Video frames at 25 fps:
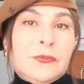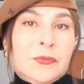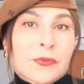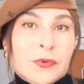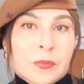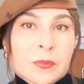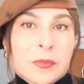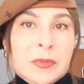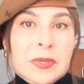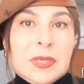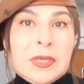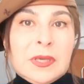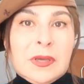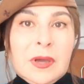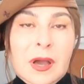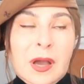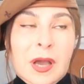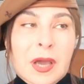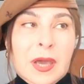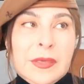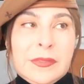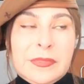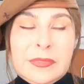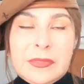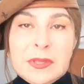for me
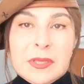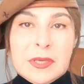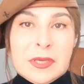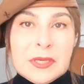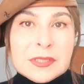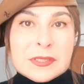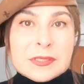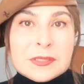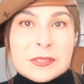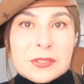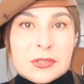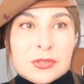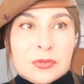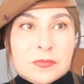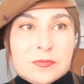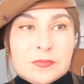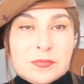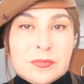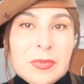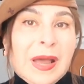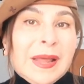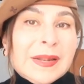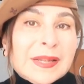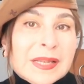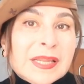i think it's
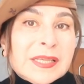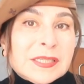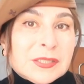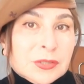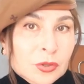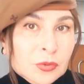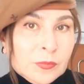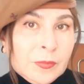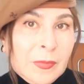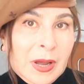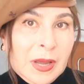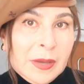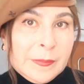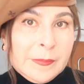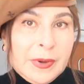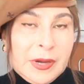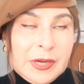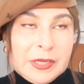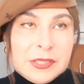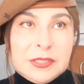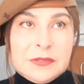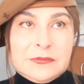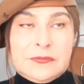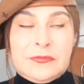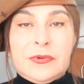at least on my
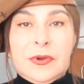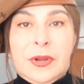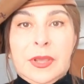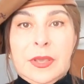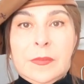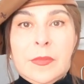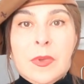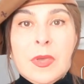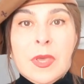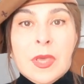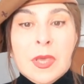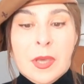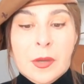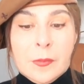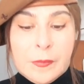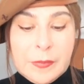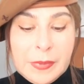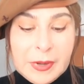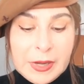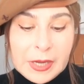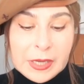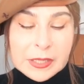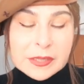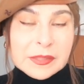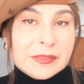body frame
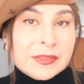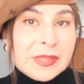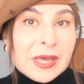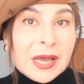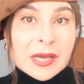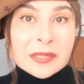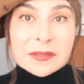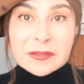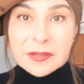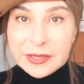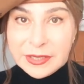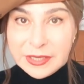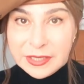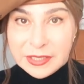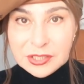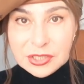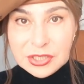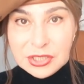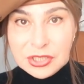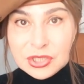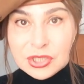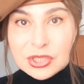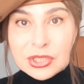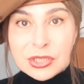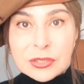but that
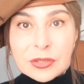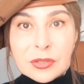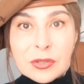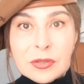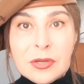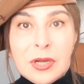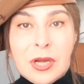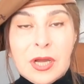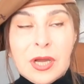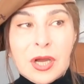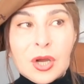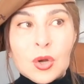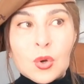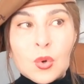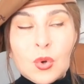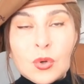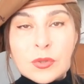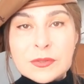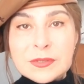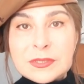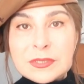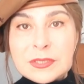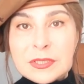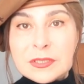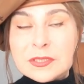re-edition uh,
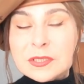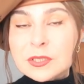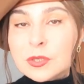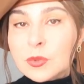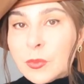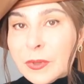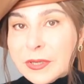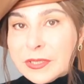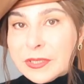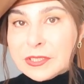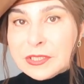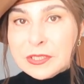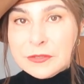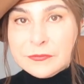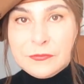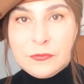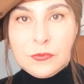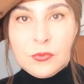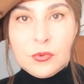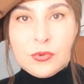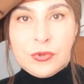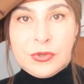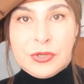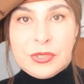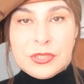constance
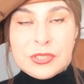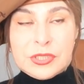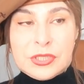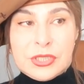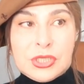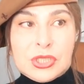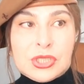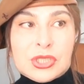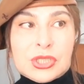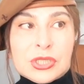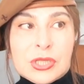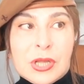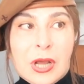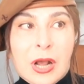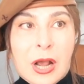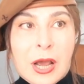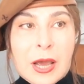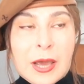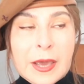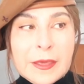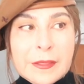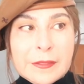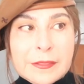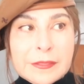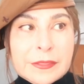24 edition,
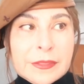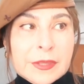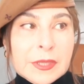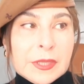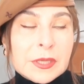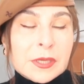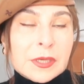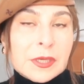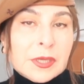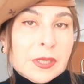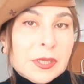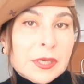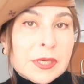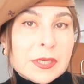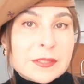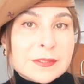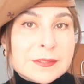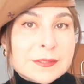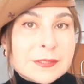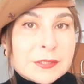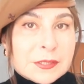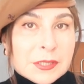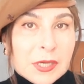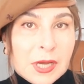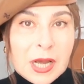i think
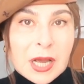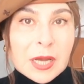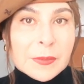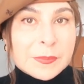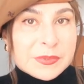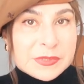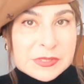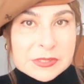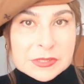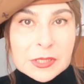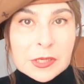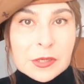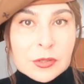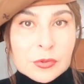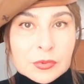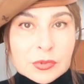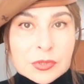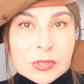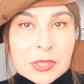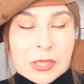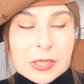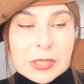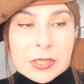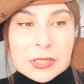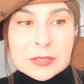it's
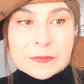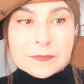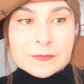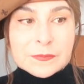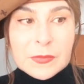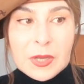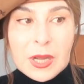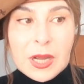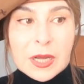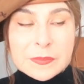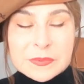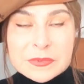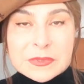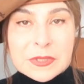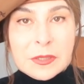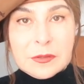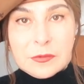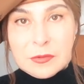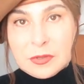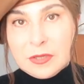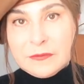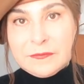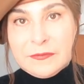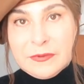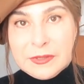absolutely
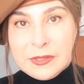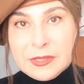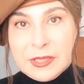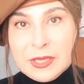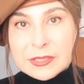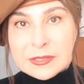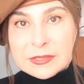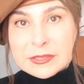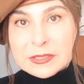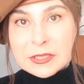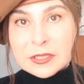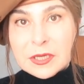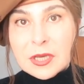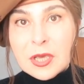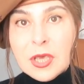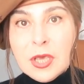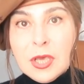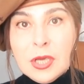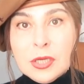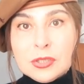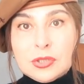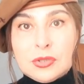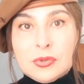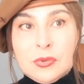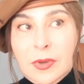absolutely fantastic
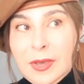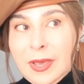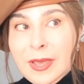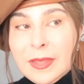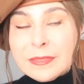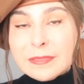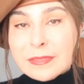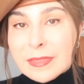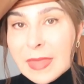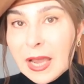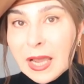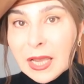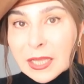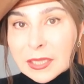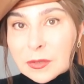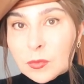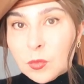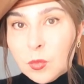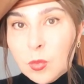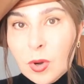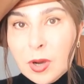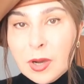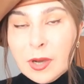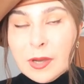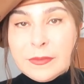so and that
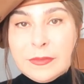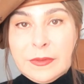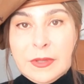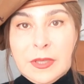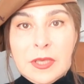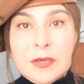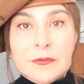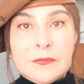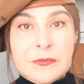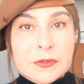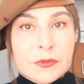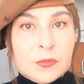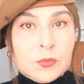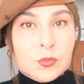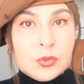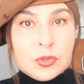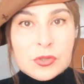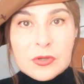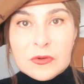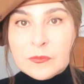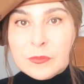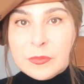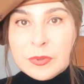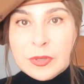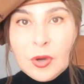one if it would
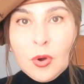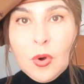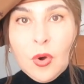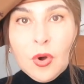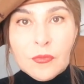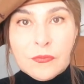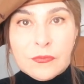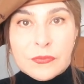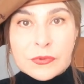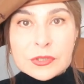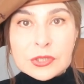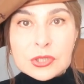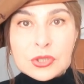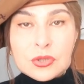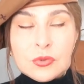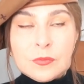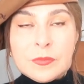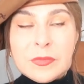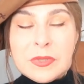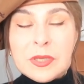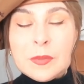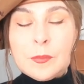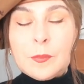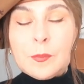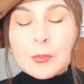have been offered to
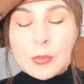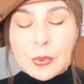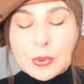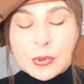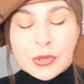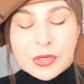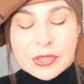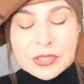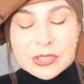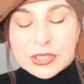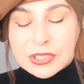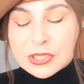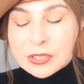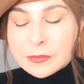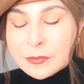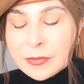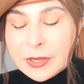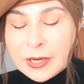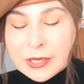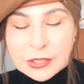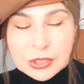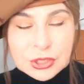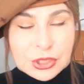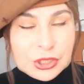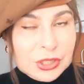me pretty
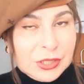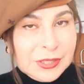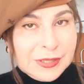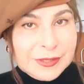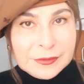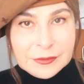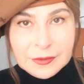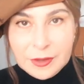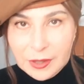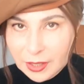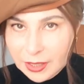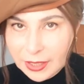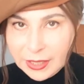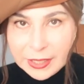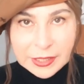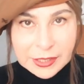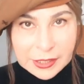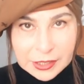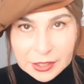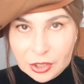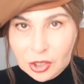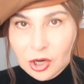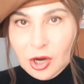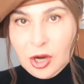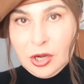much in
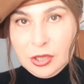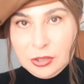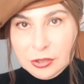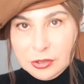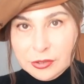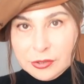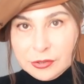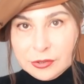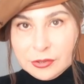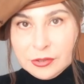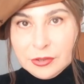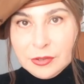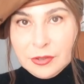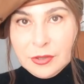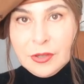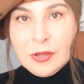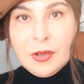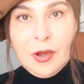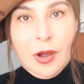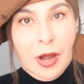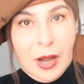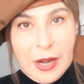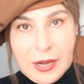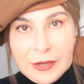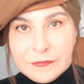any color
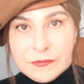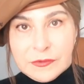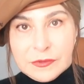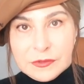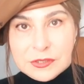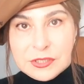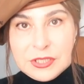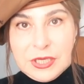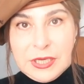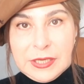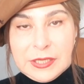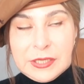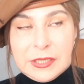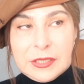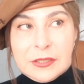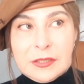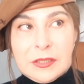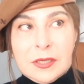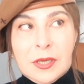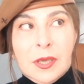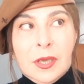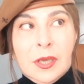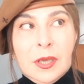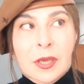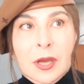i will take it
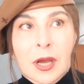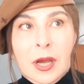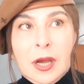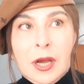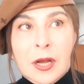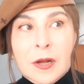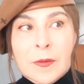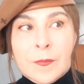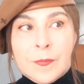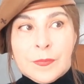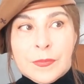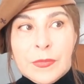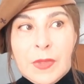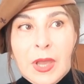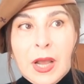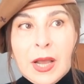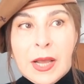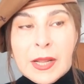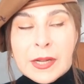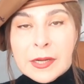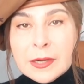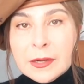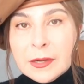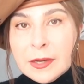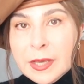um,
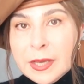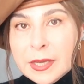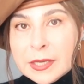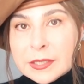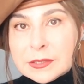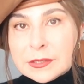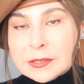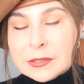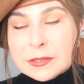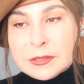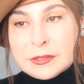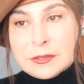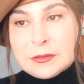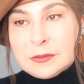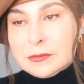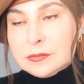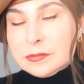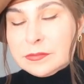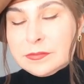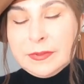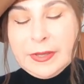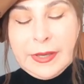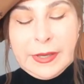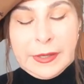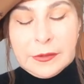unless
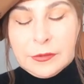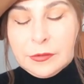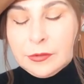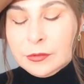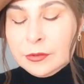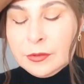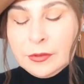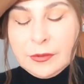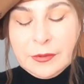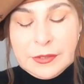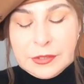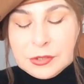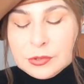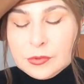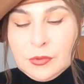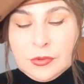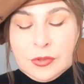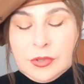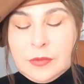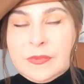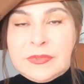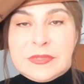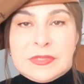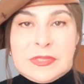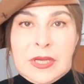like you know it's going
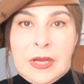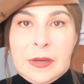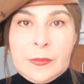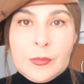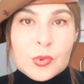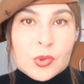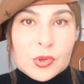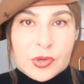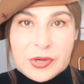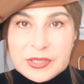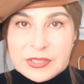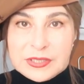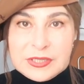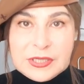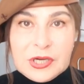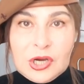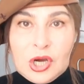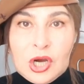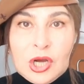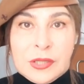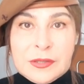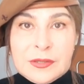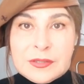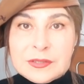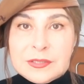to be some crazy
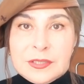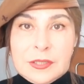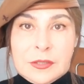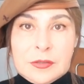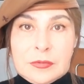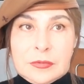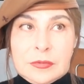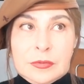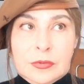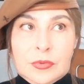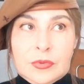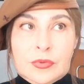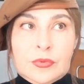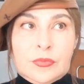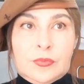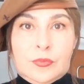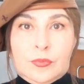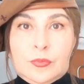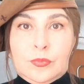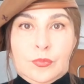colors that look